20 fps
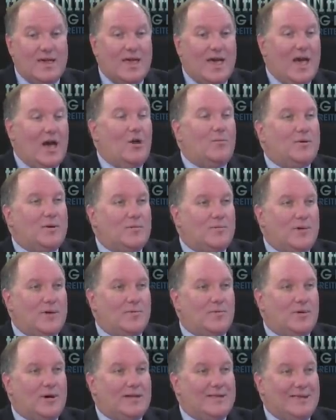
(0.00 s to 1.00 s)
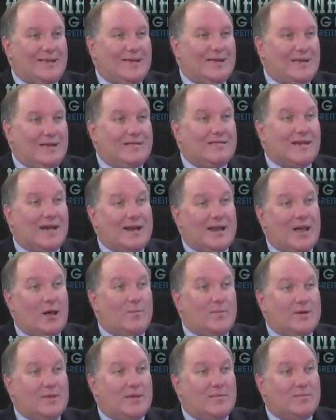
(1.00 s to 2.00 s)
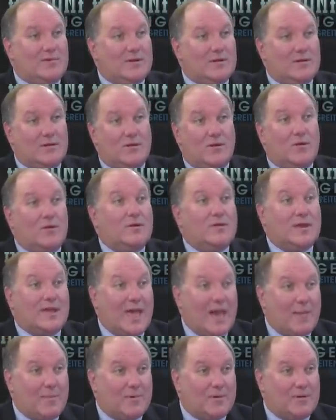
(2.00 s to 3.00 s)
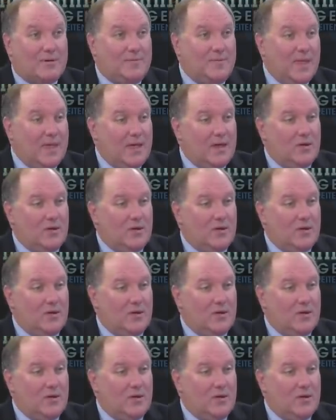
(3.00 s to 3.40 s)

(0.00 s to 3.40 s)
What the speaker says: helping people on the inside, helping them to learn the Capitol,